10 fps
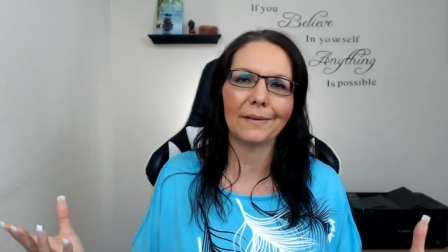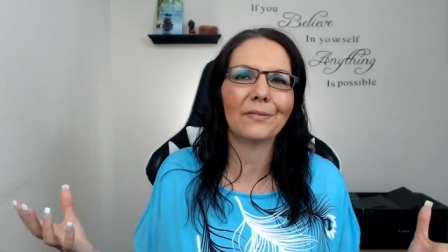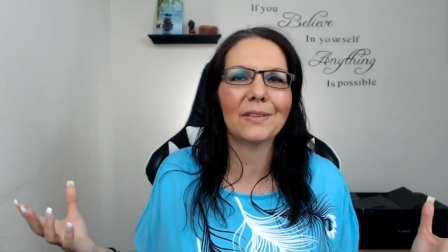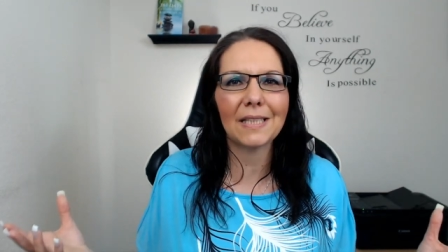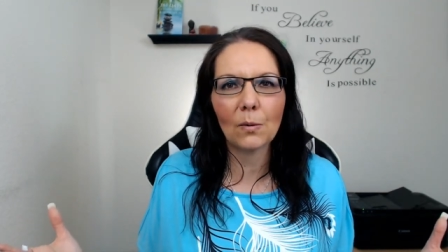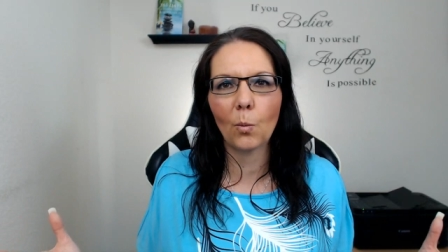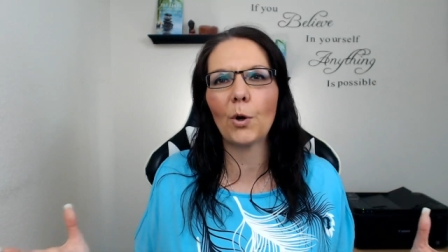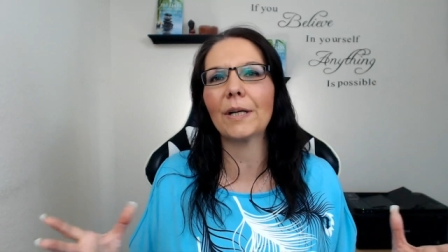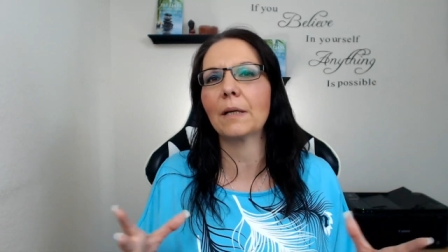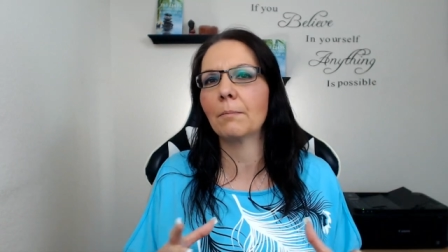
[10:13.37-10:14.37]
if it's at
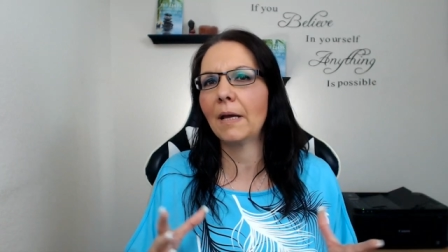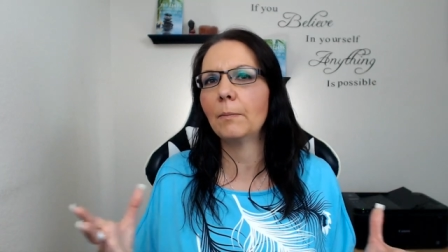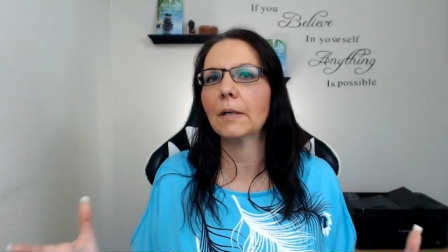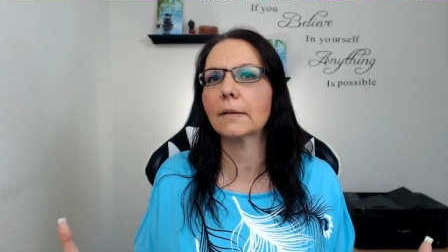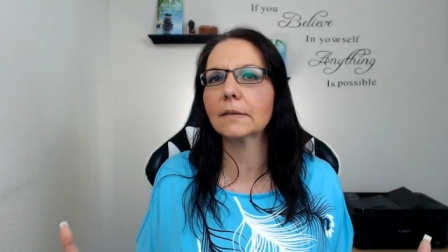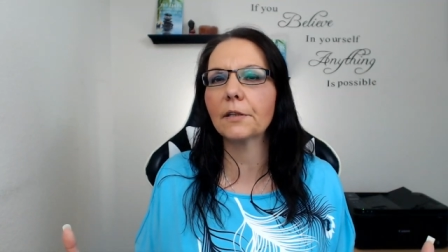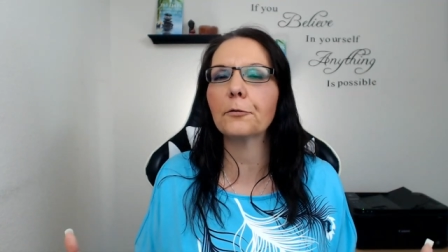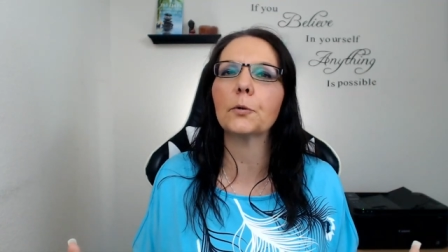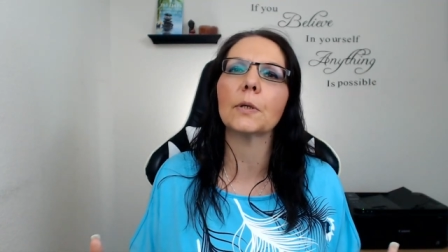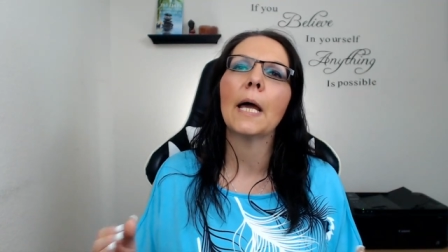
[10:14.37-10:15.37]
work it may be a little
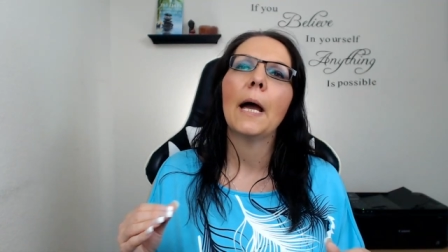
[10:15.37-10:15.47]
difficult